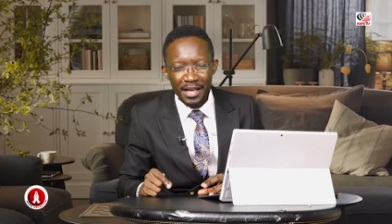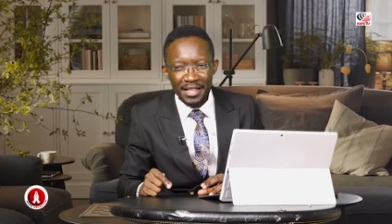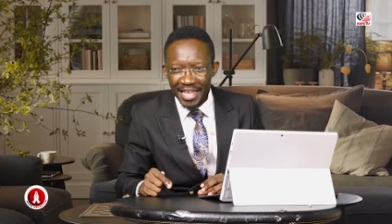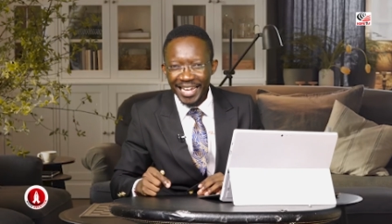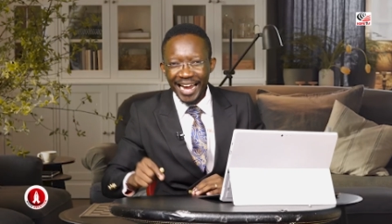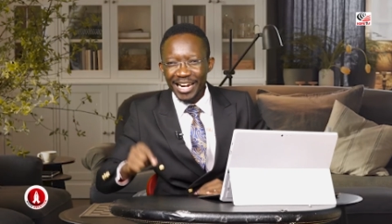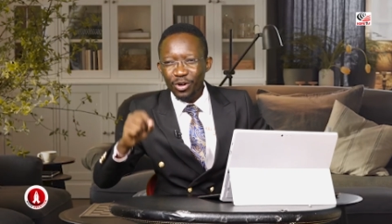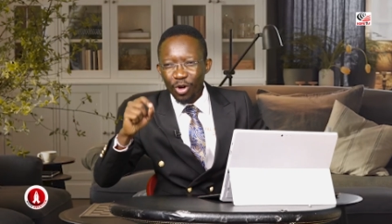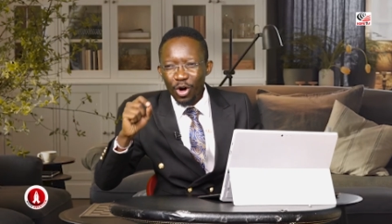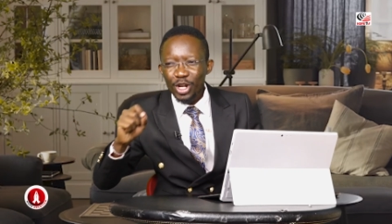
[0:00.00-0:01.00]
They can
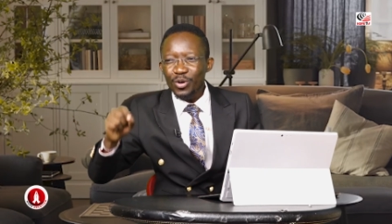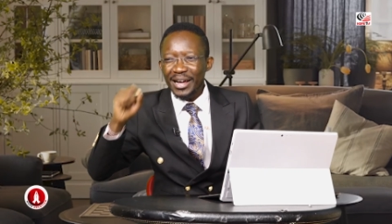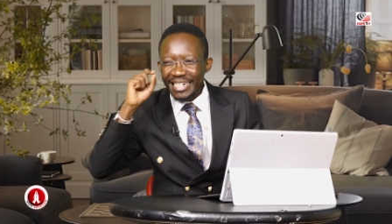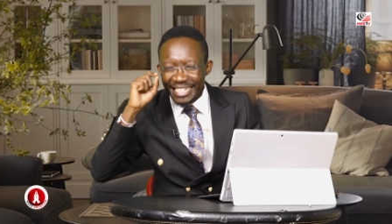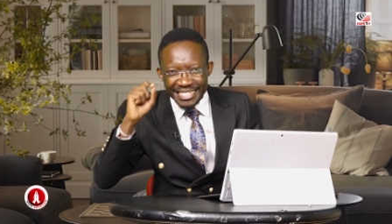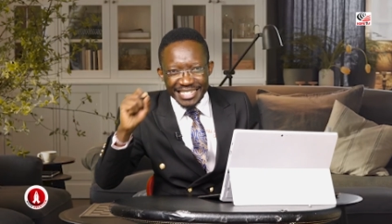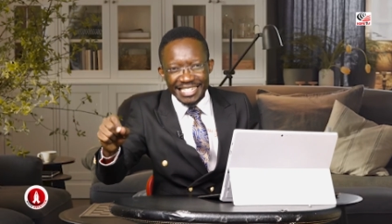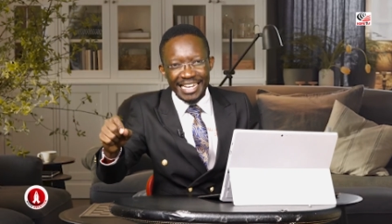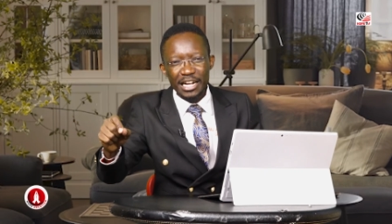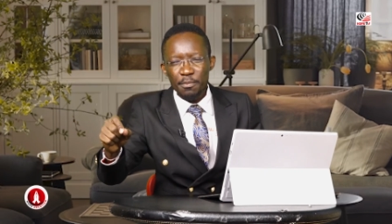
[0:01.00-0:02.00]
call you
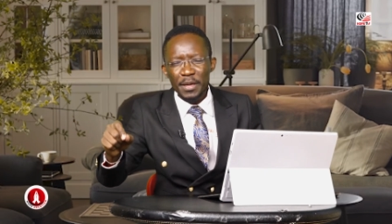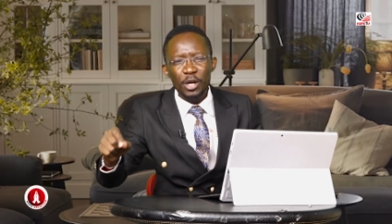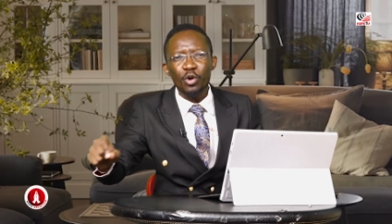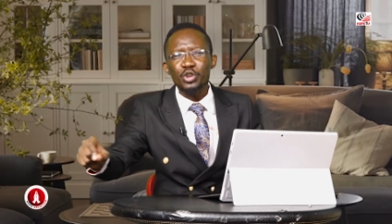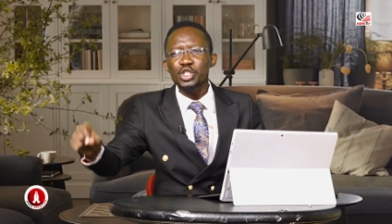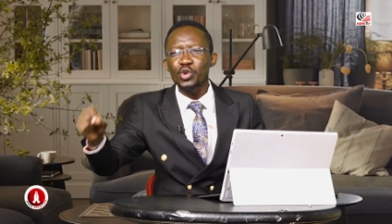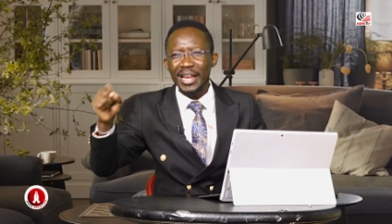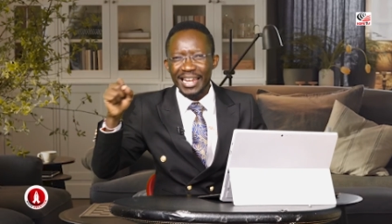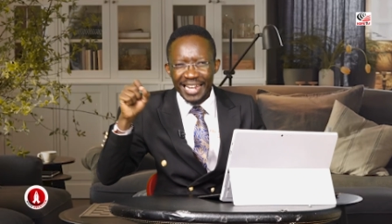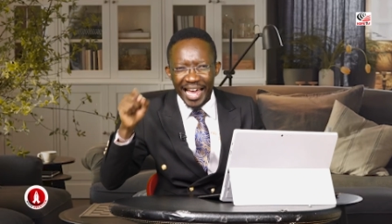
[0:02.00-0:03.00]
Christian because your
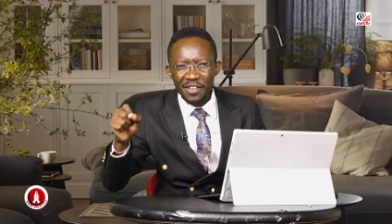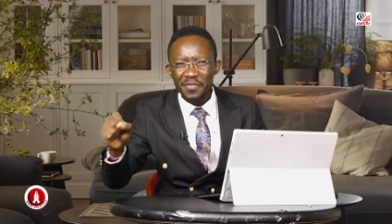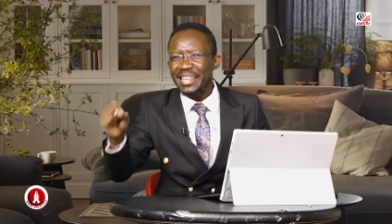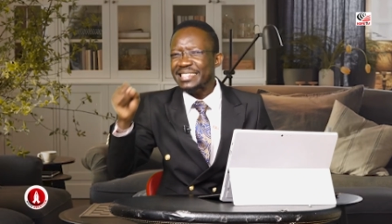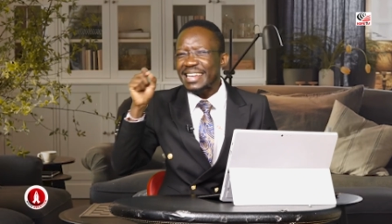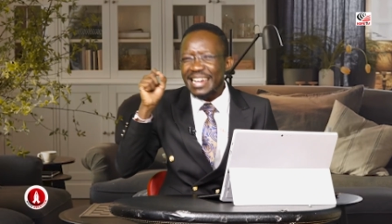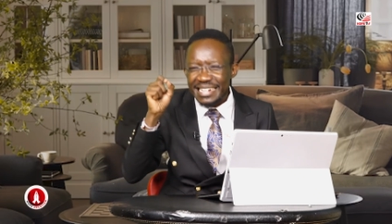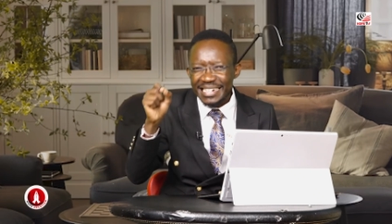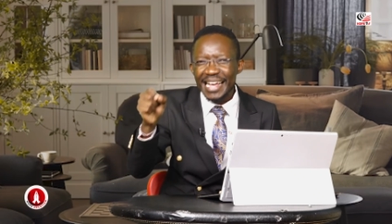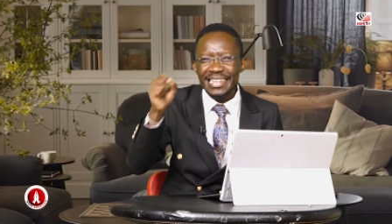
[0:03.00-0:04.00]
life is
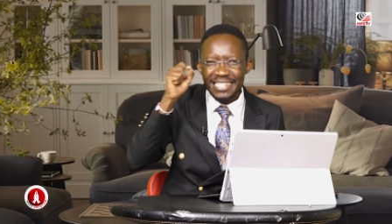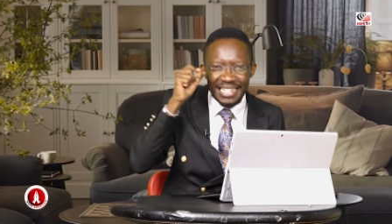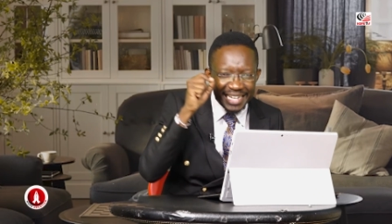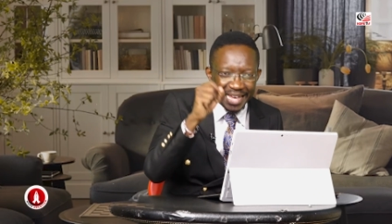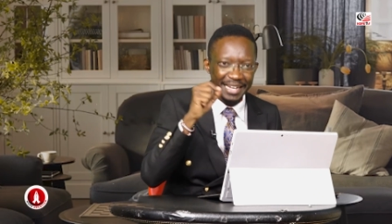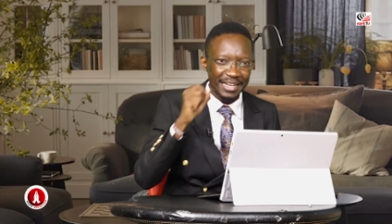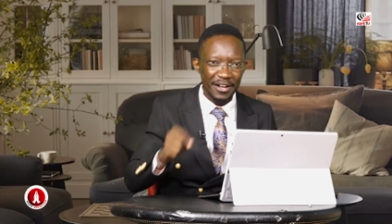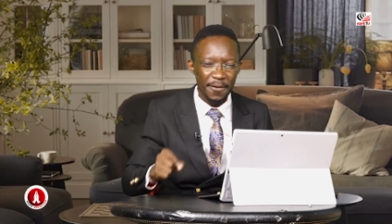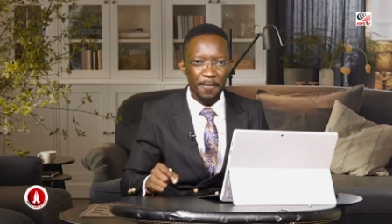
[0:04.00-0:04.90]
Christ like.